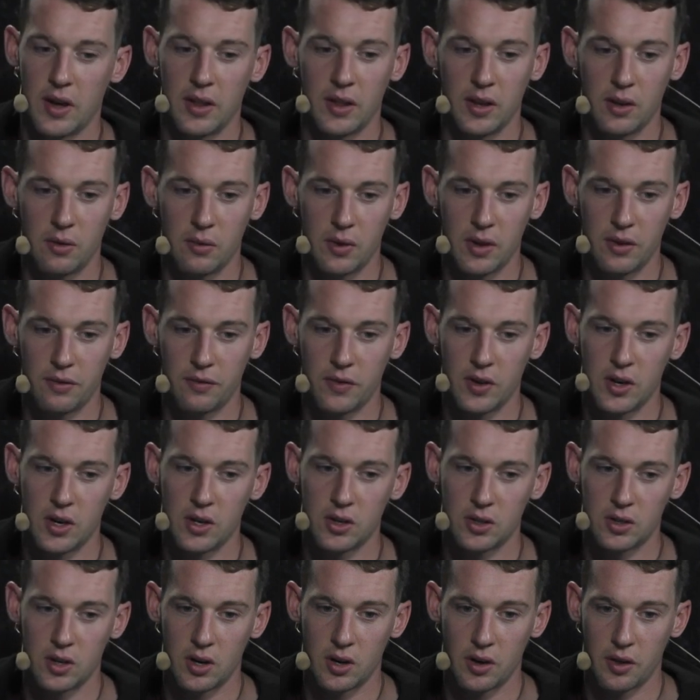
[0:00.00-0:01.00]
think we
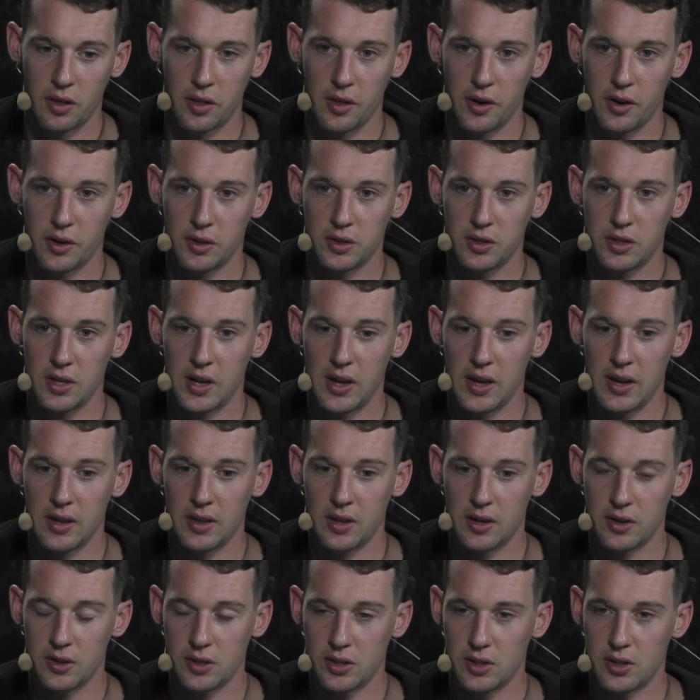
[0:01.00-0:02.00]
finished on a Thursday,
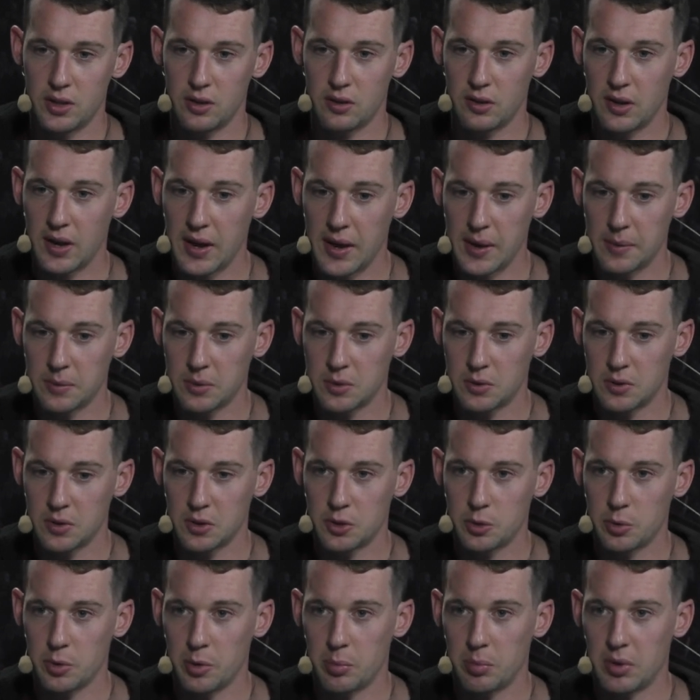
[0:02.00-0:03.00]
and there were still games
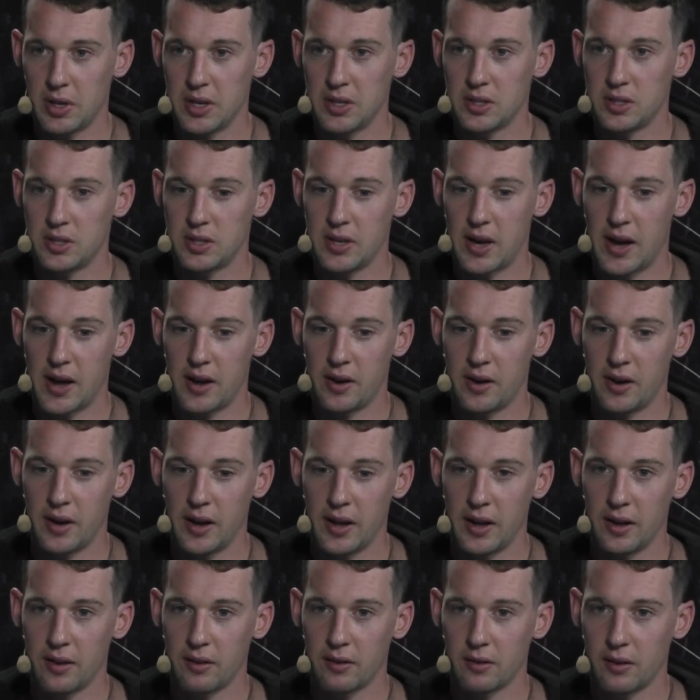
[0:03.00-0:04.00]
supposed to be played
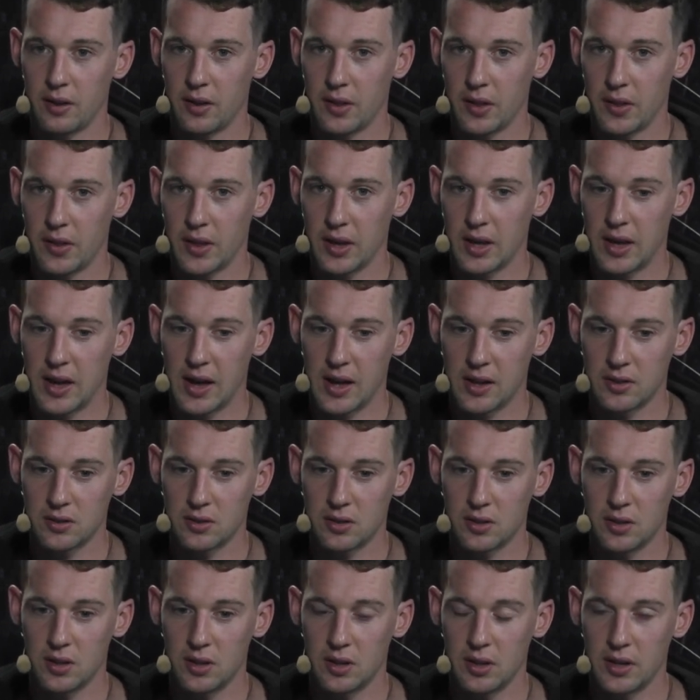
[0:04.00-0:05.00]
Saturday, and then they
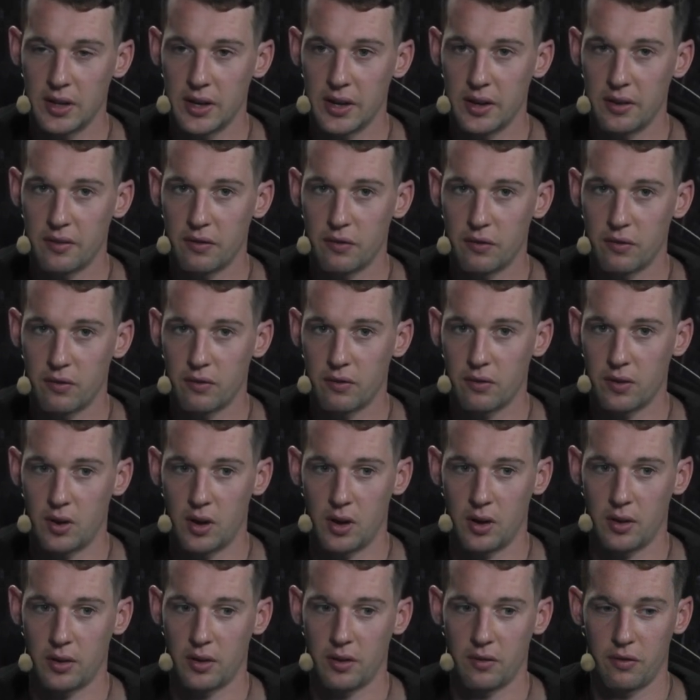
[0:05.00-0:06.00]
canceled the league
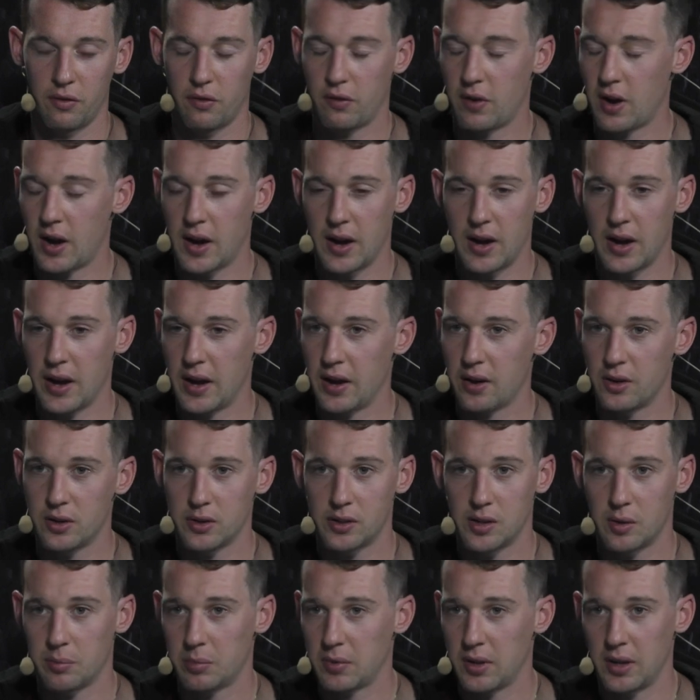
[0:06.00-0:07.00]
on the Friday or
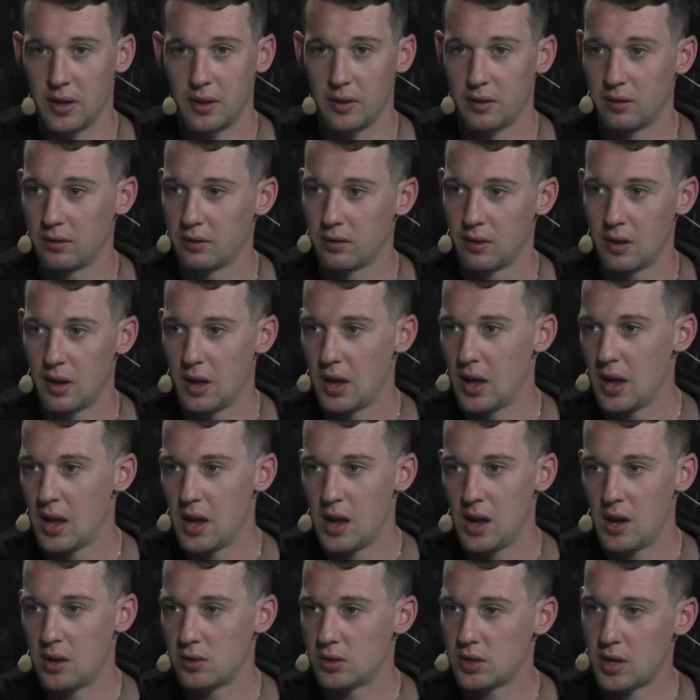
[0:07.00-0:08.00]
something.
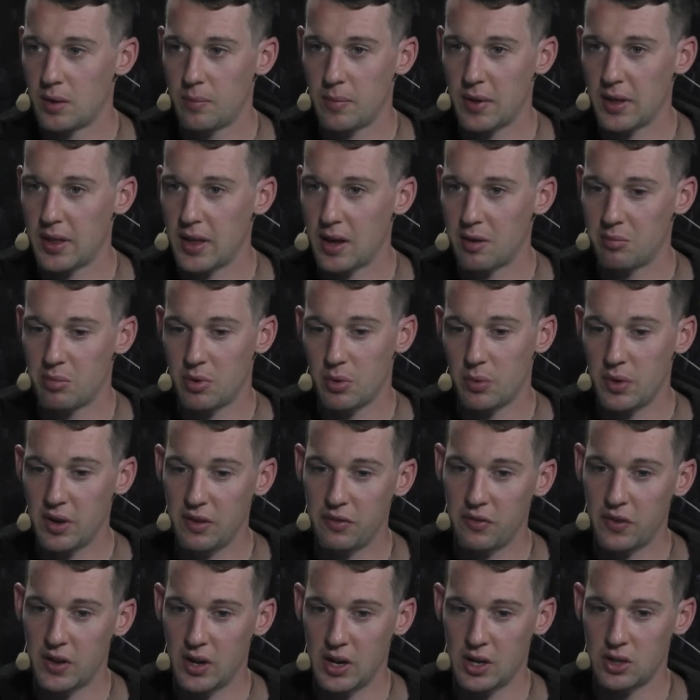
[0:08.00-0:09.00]
It was something like that. But we
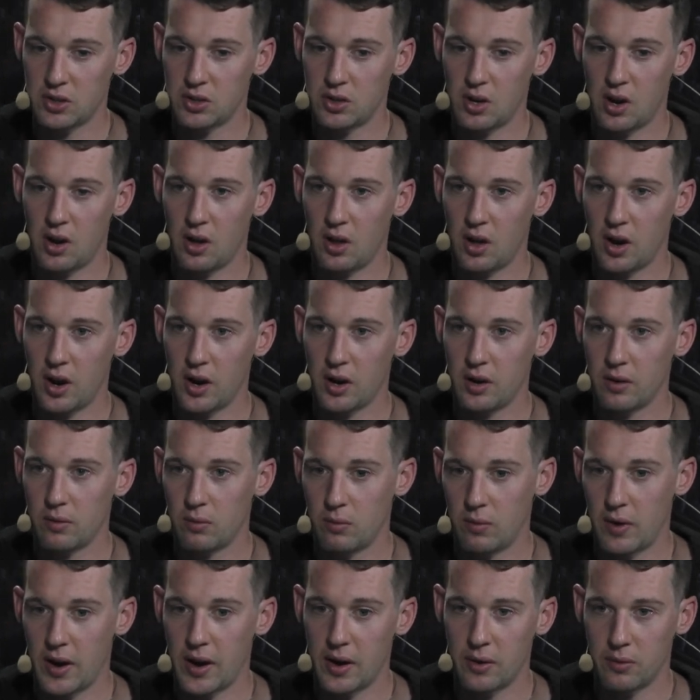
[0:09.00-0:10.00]
finished all our
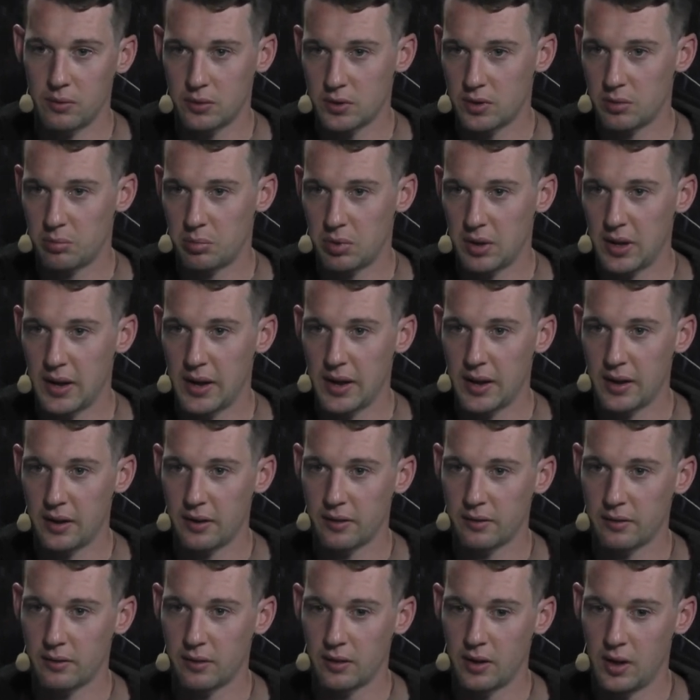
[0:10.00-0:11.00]
rounds of play.
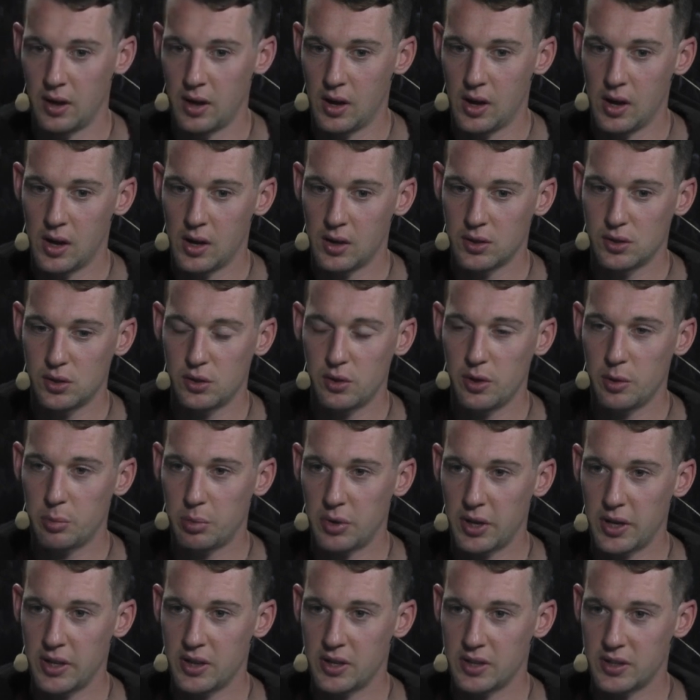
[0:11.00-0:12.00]
So we
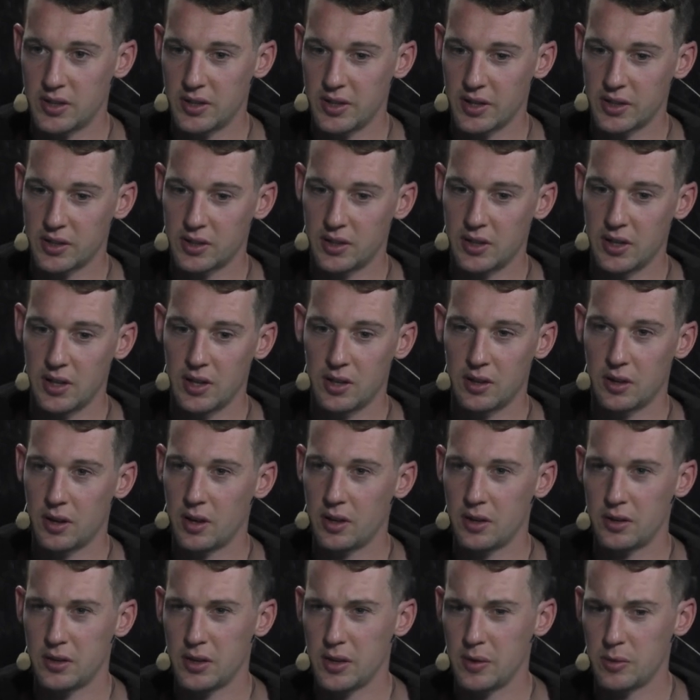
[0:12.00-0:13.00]
played the 60, and
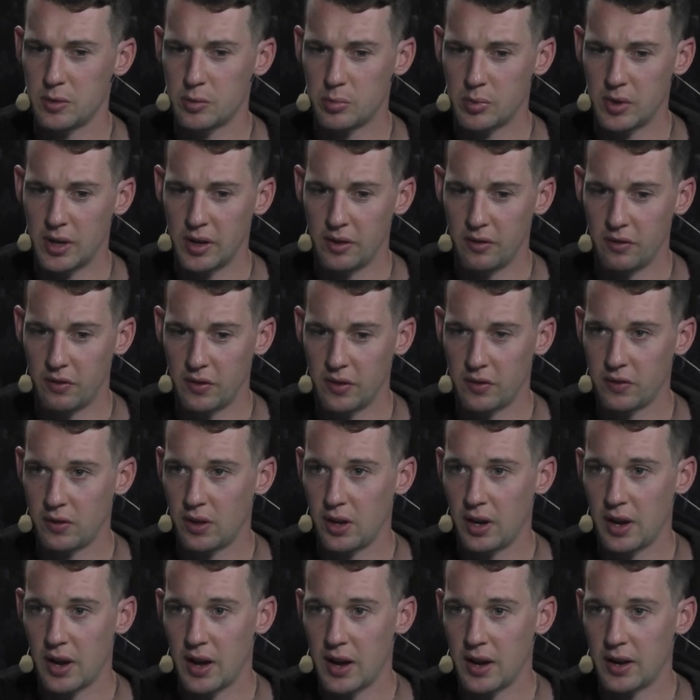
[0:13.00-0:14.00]
other teams played
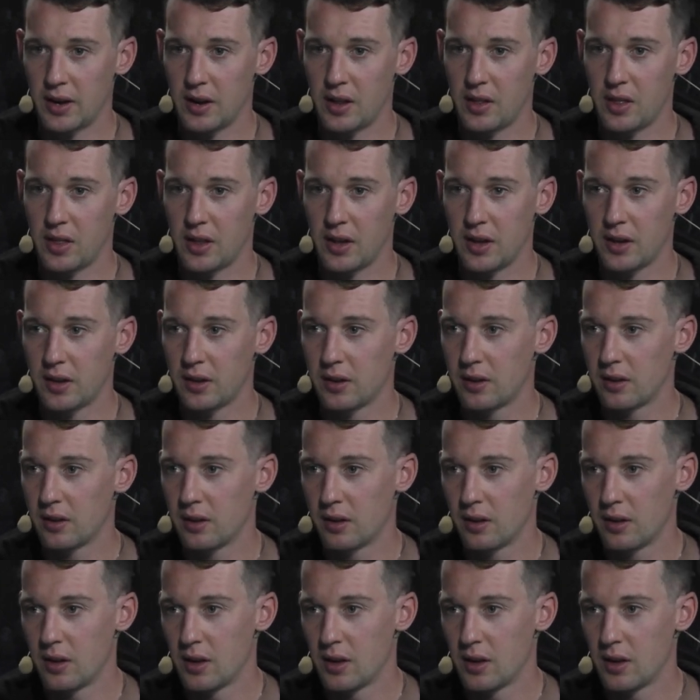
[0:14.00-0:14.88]
59, I think.